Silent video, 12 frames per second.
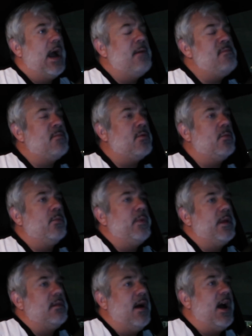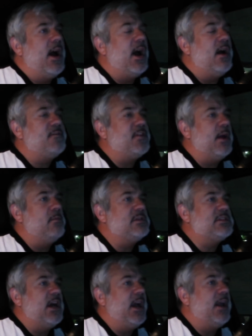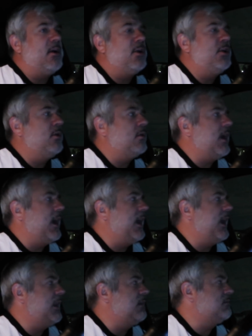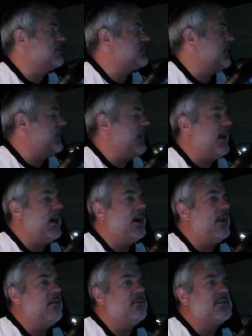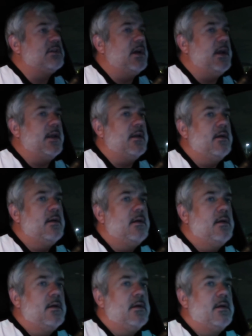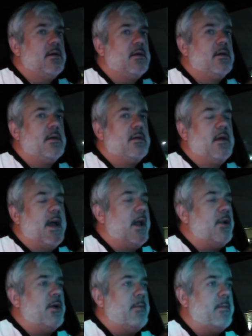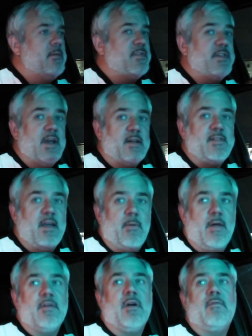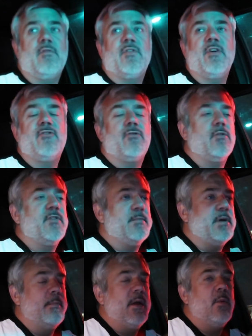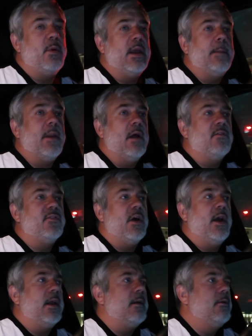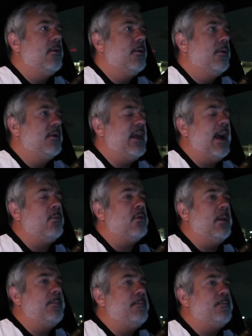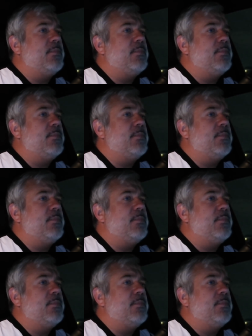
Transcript: I remember when we left and I was like, Are you okay? And he was like, Yeah. And I was like, I don't know, maybe it was the next day we had the conversation or sometime that week. But I was like, Yeah, I'm really.